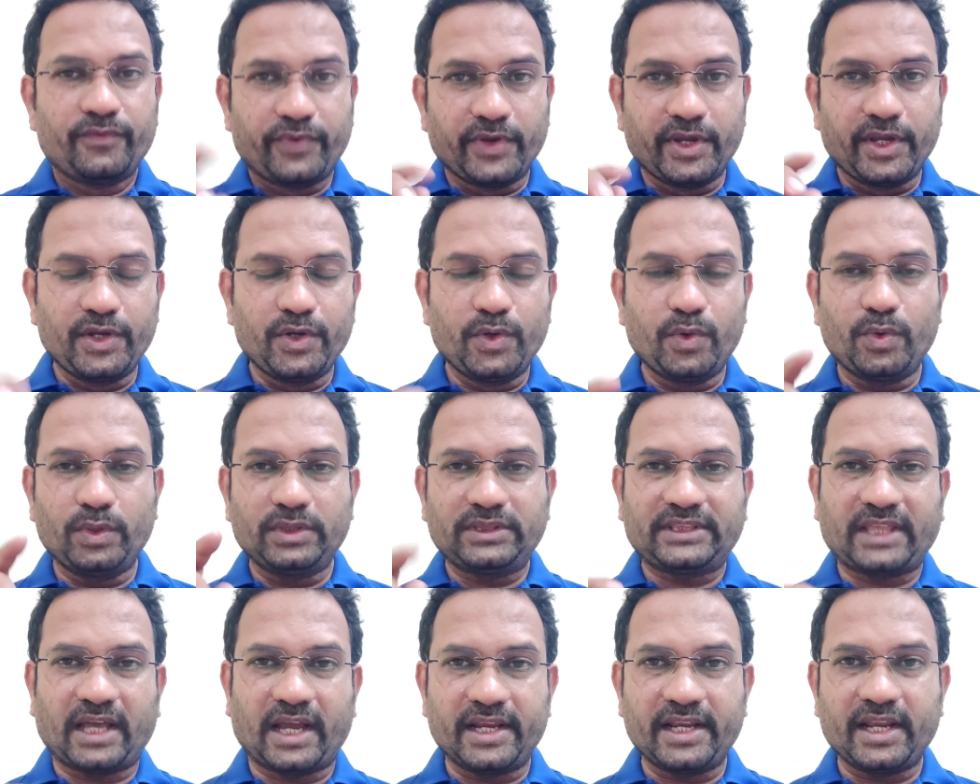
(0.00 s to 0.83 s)

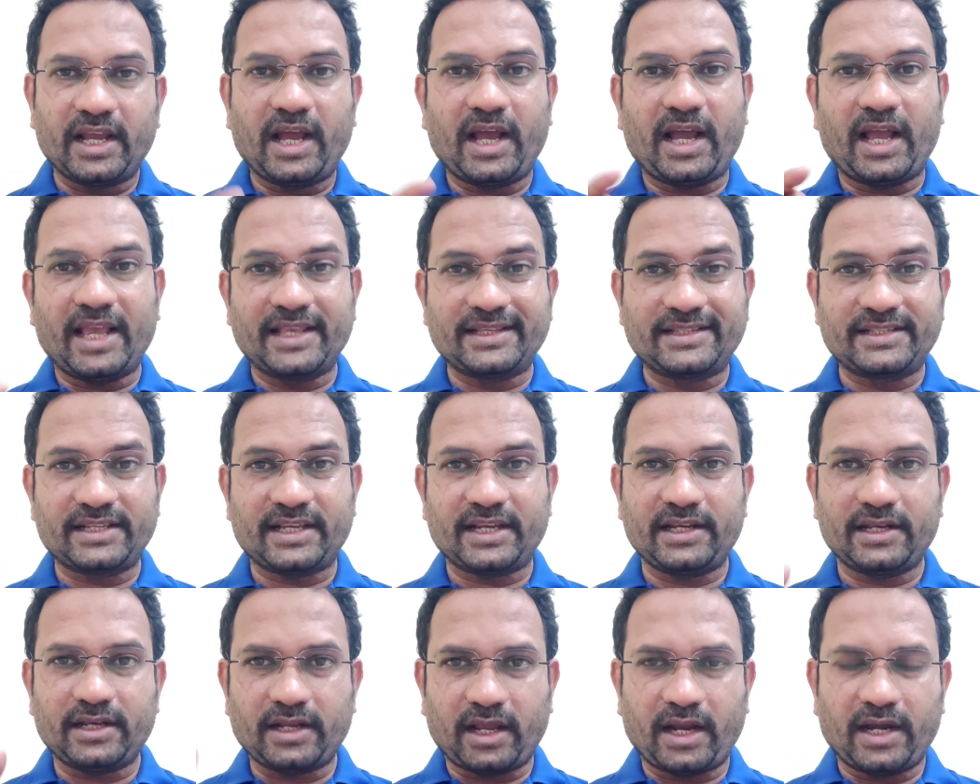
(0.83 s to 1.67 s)

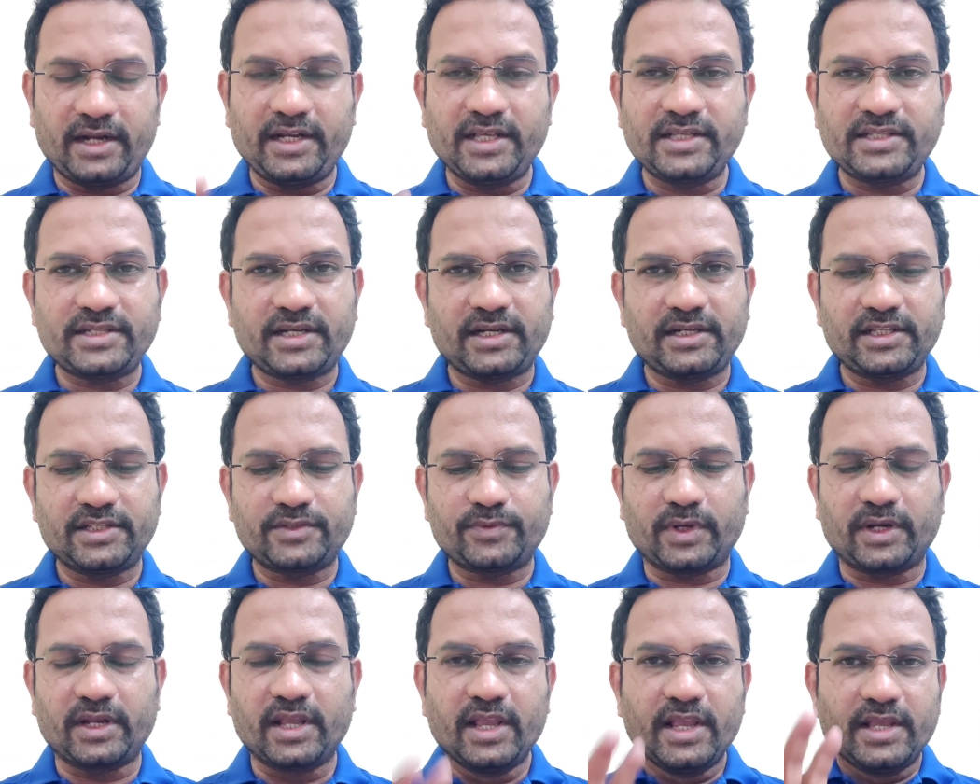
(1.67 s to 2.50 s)
Phenothiazine. Understand
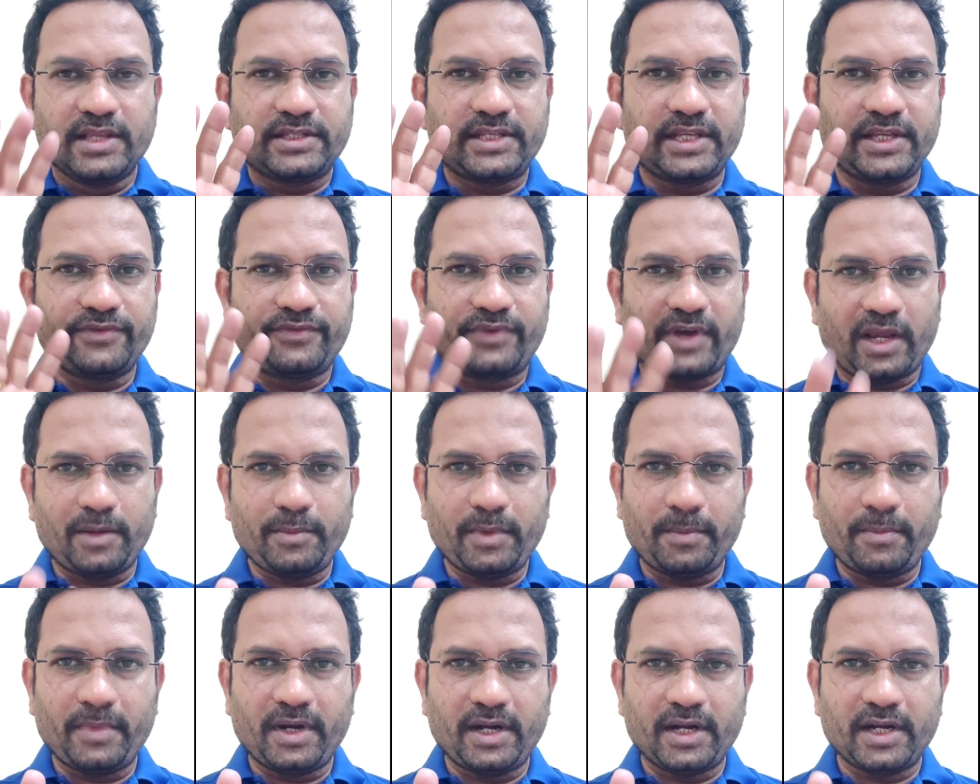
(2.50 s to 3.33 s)
this one. See,
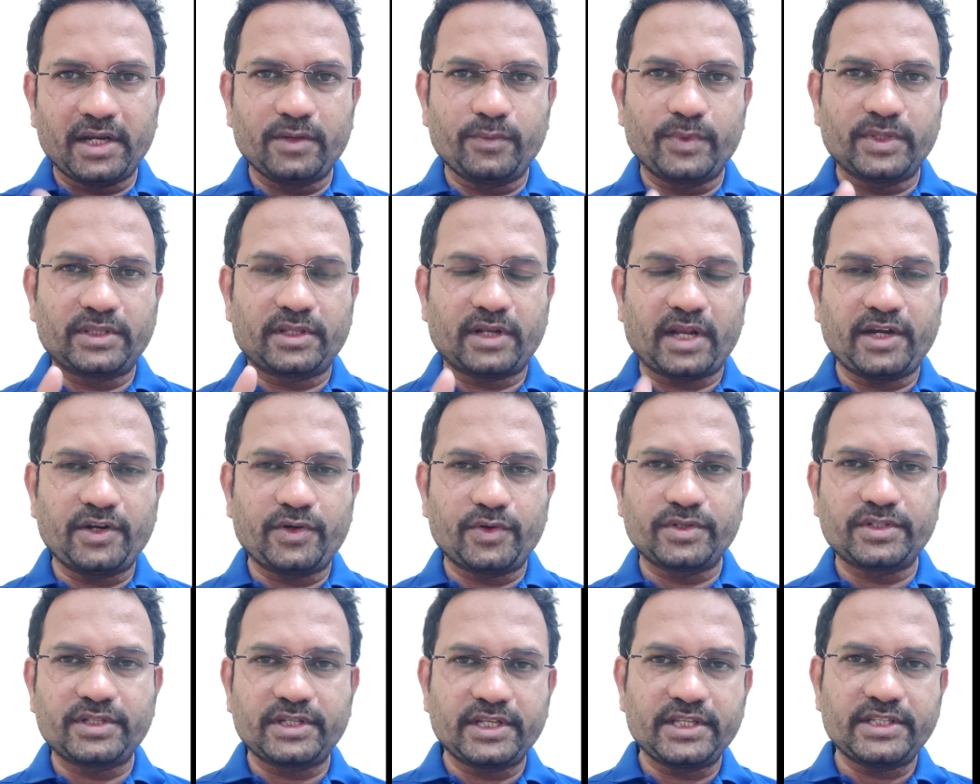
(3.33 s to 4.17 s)
5-membered ring with
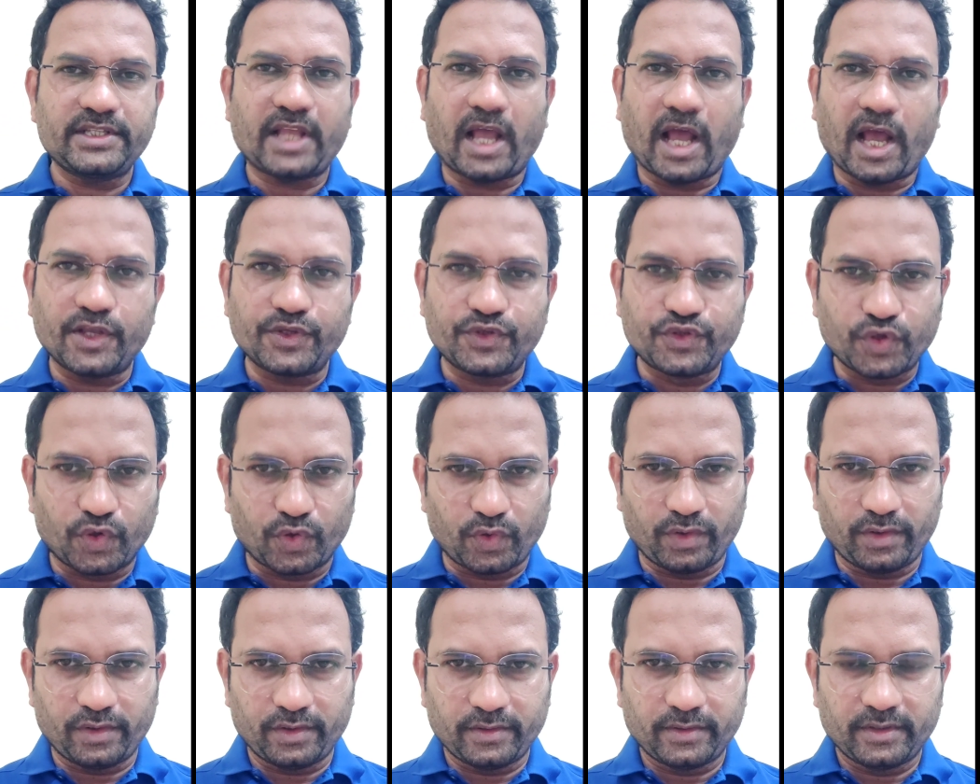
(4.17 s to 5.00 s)
nitrogen is
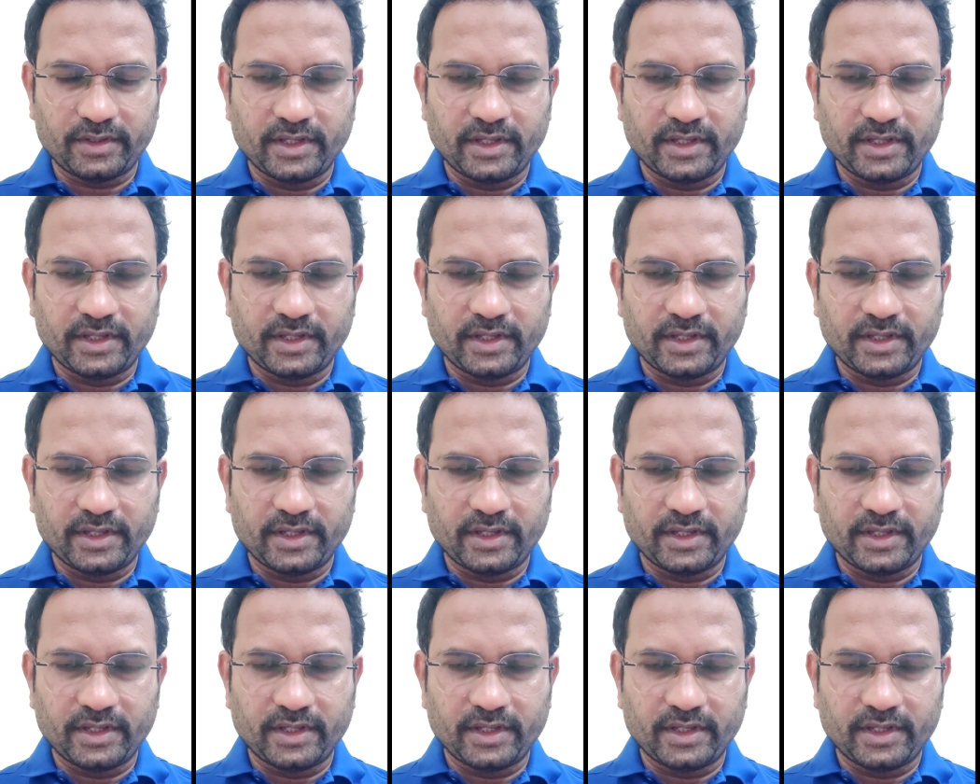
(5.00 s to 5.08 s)
azole.